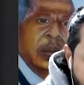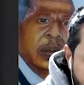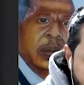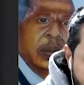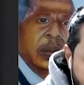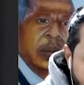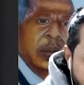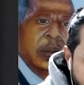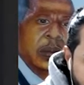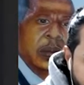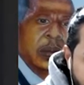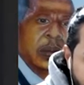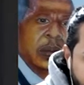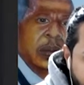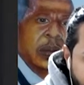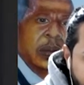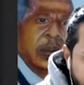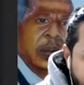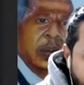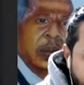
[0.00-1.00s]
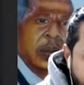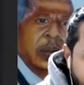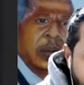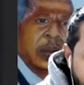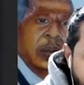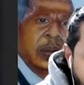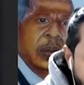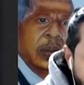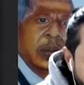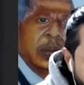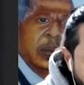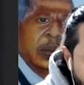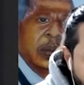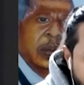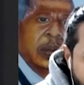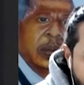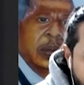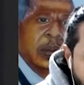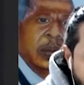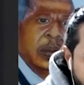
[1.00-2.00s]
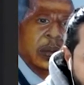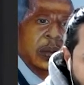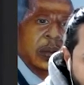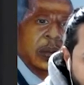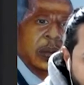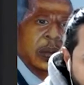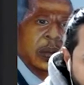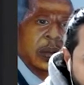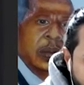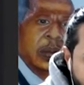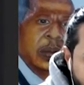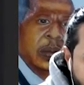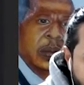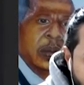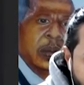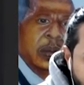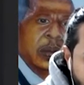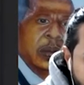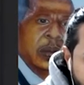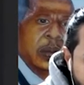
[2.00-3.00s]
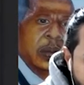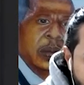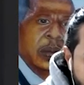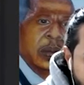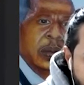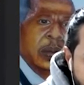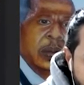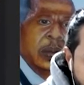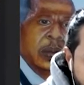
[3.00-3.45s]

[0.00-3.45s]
The person shown says nothing.